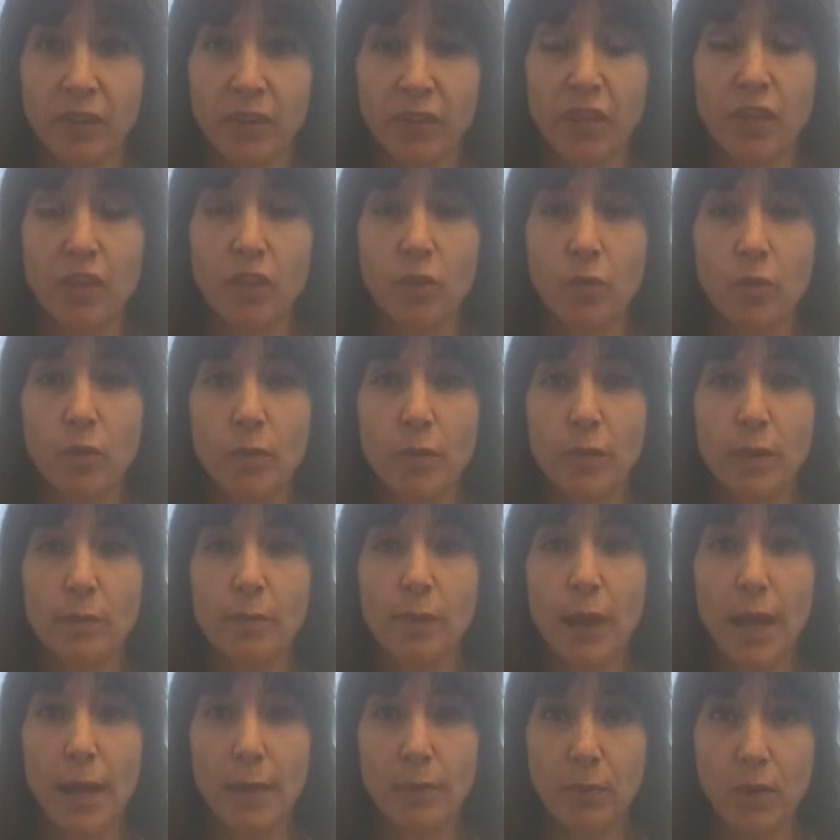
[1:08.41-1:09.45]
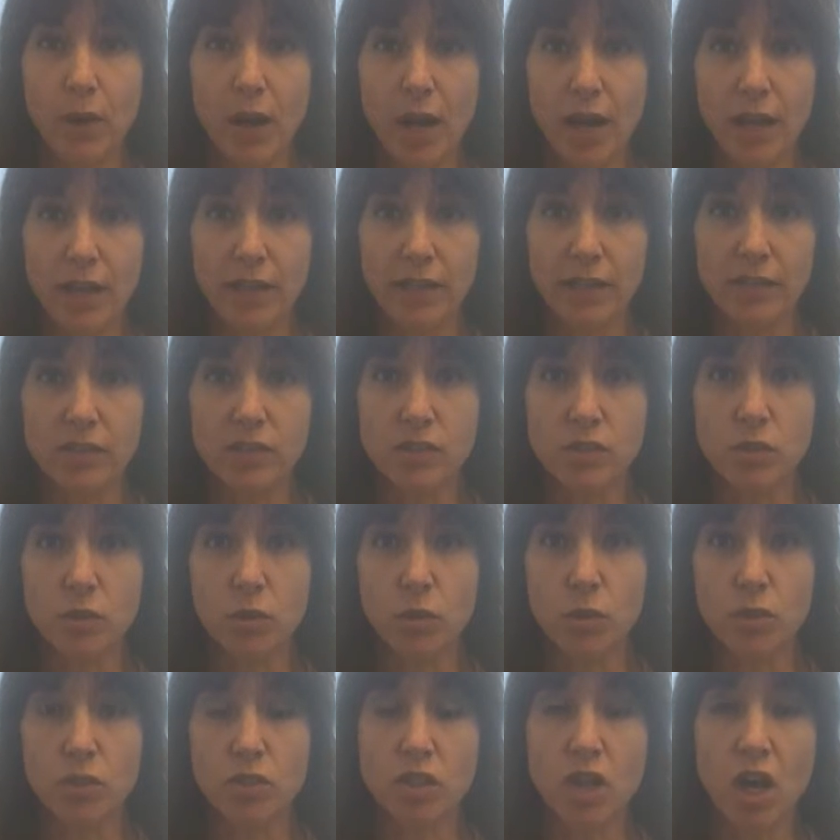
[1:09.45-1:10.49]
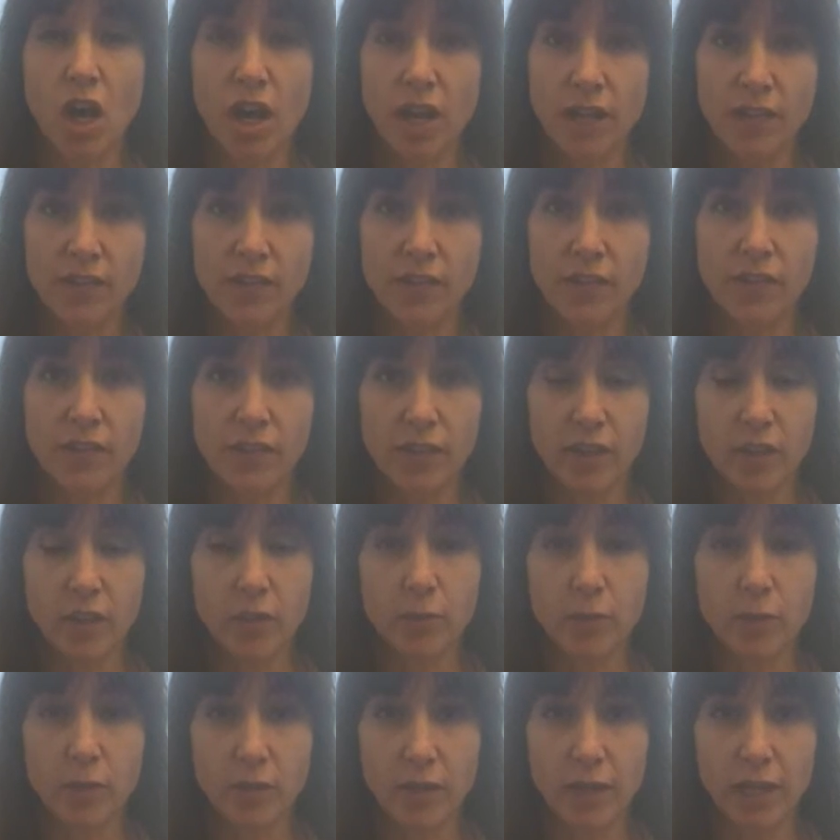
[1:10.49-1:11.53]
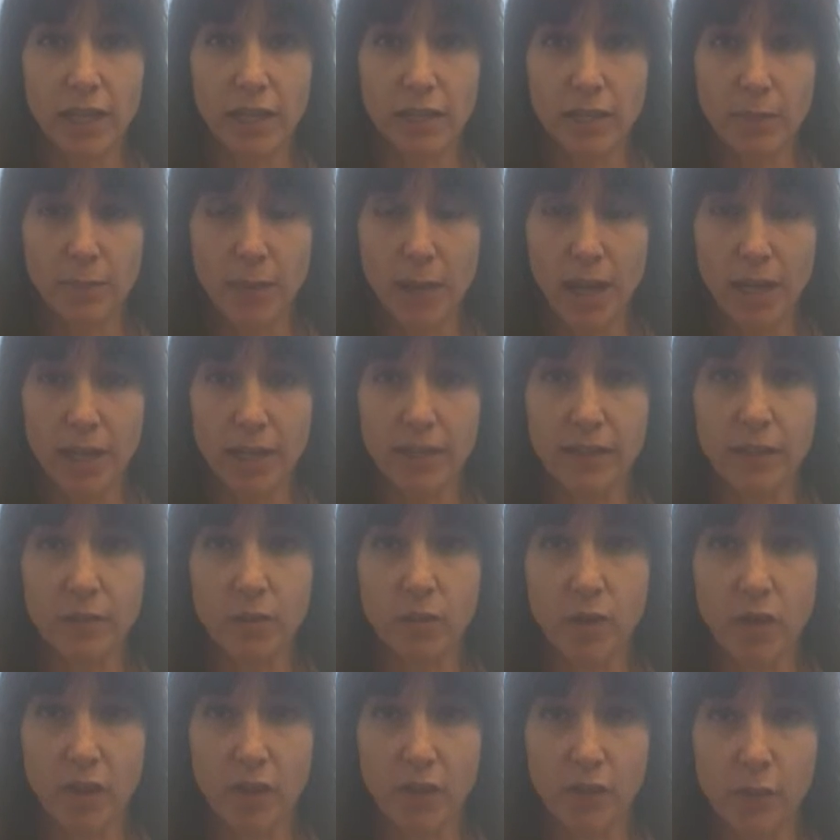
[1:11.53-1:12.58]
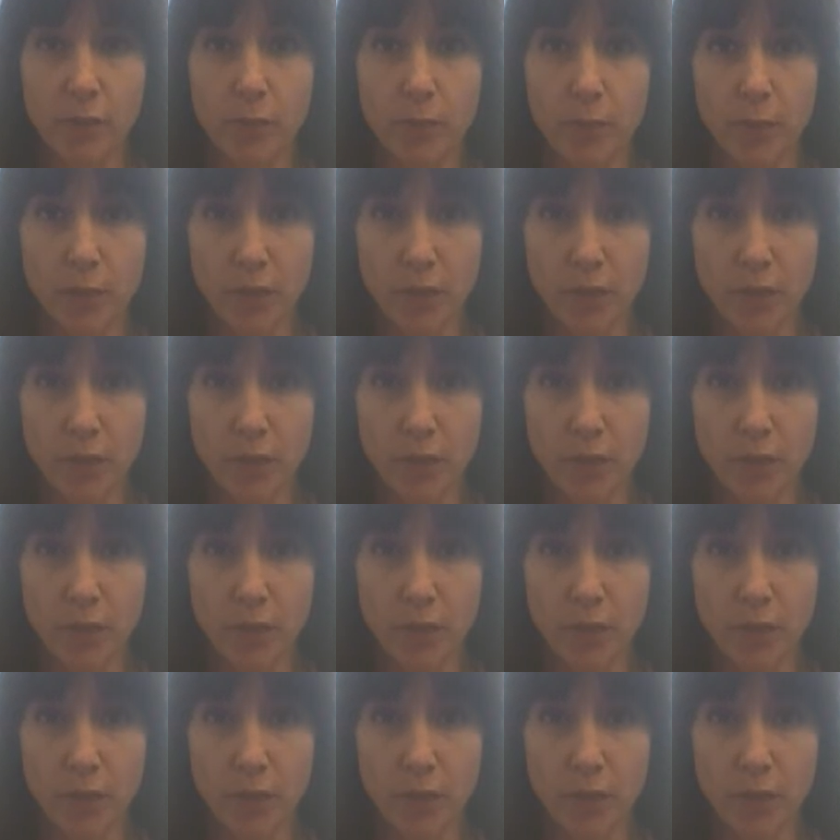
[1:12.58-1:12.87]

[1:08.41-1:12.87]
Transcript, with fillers: then there will be byproducts or toxins that could be created in the body that will cause